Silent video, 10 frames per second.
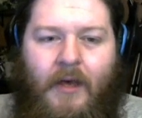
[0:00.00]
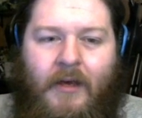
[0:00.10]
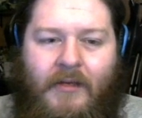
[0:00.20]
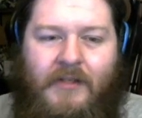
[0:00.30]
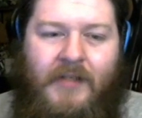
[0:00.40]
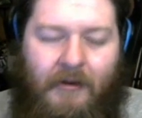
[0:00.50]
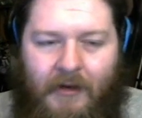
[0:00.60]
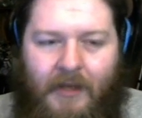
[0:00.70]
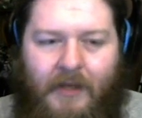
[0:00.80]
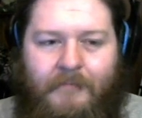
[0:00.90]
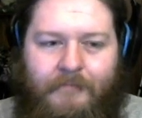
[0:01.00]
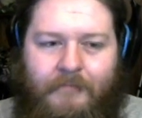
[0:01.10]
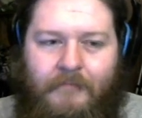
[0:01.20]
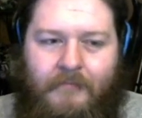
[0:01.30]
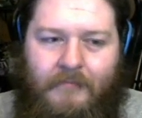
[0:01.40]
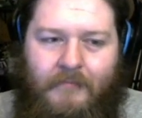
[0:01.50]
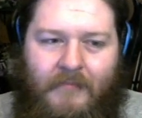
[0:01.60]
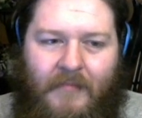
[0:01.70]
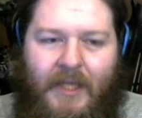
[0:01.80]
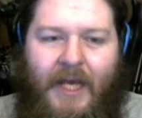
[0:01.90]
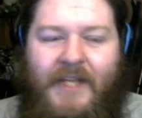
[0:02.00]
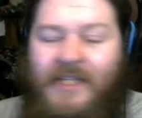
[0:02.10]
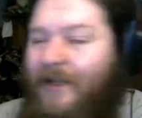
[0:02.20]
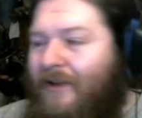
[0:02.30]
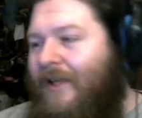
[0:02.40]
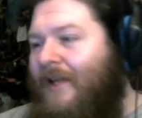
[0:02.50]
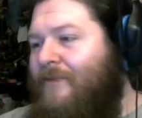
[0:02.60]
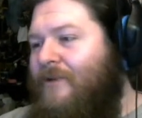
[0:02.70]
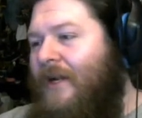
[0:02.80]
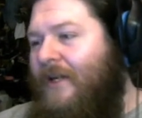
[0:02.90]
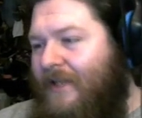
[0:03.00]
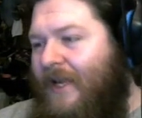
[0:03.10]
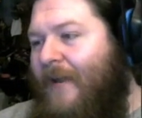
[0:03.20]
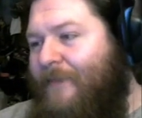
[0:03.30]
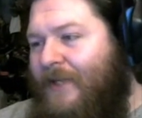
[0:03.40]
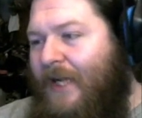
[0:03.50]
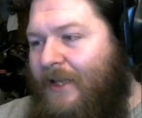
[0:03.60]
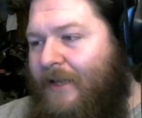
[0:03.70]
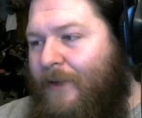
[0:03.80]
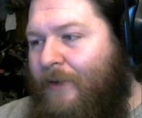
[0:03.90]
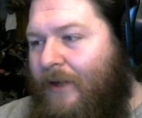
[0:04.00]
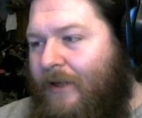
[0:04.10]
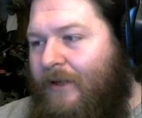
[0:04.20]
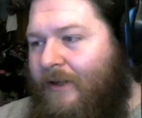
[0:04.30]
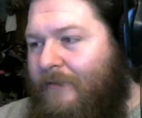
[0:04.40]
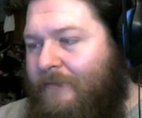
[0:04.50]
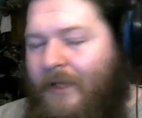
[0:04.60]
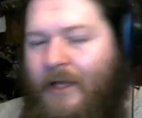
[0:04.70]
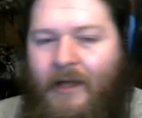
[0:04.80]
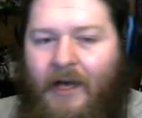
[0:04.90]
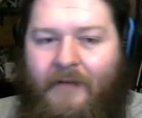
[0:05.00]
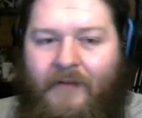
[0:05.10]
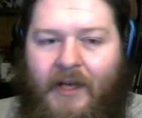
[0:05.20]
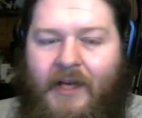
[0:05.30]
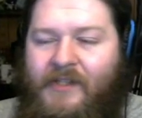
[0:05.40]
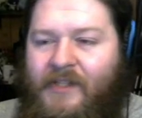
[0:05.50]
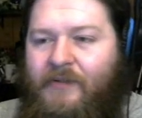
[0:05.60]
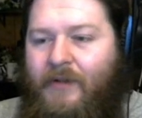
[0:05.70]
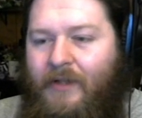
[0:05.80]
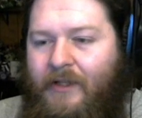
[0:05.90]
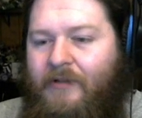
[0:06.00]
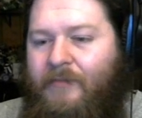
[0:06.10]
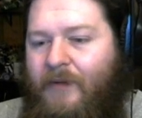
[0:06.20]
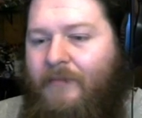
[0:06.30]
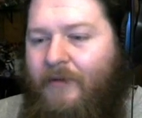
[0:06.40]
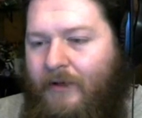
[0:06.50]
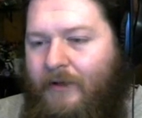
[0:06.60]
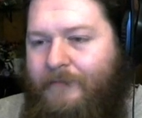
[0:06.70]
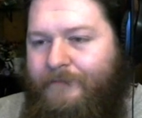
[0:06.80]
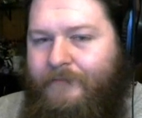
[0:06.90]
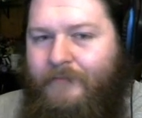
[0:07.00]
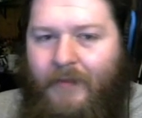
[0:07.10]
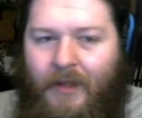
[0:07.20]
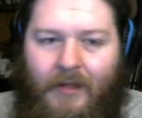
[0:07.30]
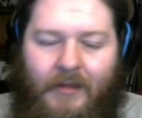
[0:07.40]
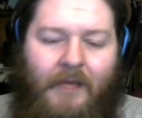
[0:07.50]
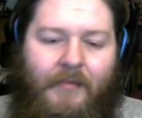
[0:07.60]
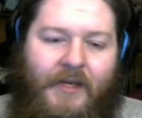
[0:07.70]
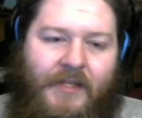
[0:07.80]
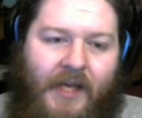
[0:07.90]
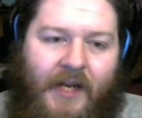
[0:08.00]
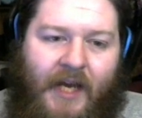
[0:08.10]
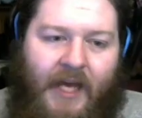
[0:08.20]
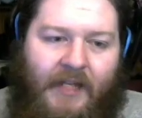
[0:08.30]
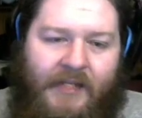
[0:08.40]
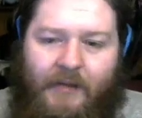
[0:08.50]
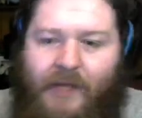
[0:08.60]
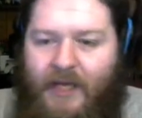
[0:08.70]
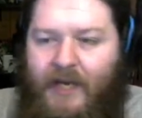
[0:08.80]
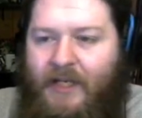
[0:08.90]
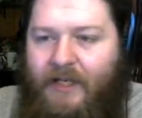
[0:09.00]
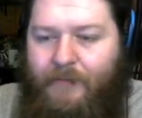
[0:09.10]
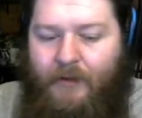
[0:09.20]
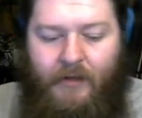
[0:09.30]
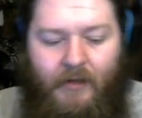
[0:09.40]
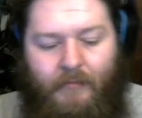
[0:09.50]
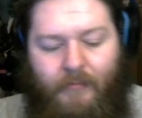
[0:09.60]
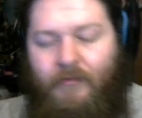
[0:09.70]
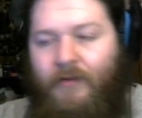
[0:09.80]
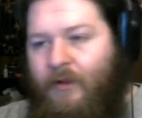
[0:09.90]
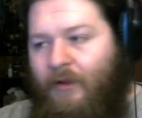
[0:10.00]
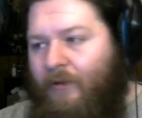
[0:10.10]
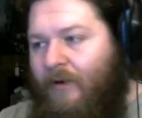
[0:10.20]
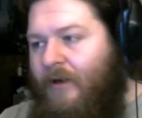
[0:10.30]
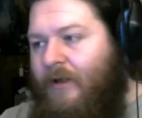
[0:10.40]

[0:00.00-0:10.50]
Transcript: considering, yeah, it's literally him trying to decapitate the opponent, you know? I feel like it should do a little bit more. That being said, I do think I need to put him with Gloria